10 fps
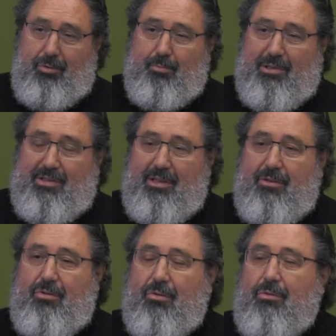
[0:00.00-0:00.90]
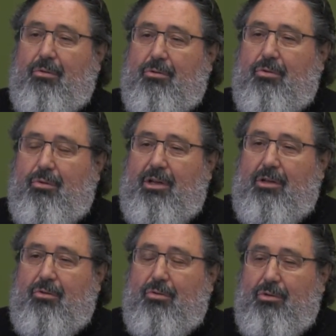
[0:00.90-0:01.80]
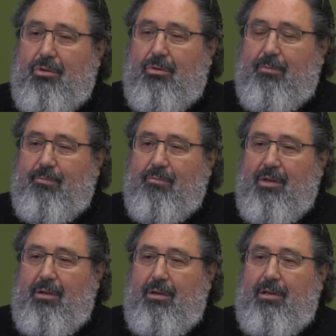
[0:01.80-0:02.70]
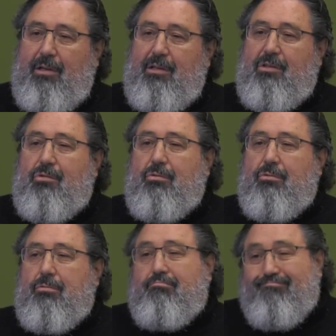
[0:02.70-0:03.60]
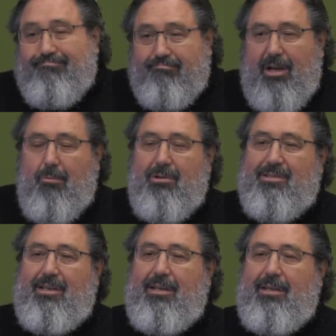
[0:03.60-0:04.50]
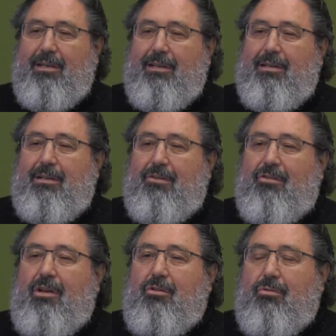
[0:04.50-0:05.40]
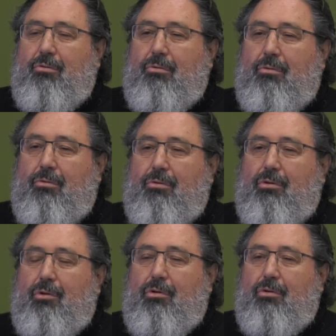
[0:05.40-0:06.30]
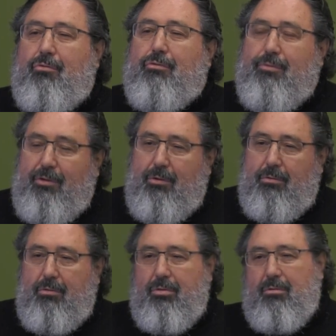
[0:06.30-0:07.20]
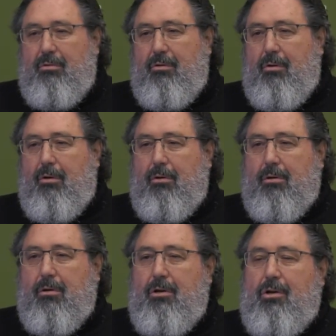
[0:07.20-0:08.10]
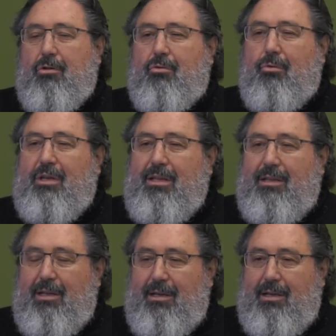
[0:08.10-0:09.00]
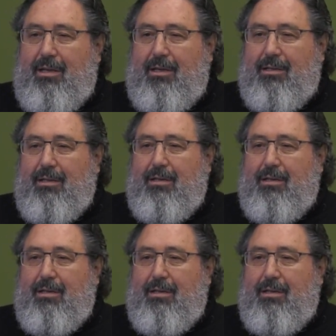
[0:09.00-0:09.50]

present to today to you is to, I would say, try to refute or to indicate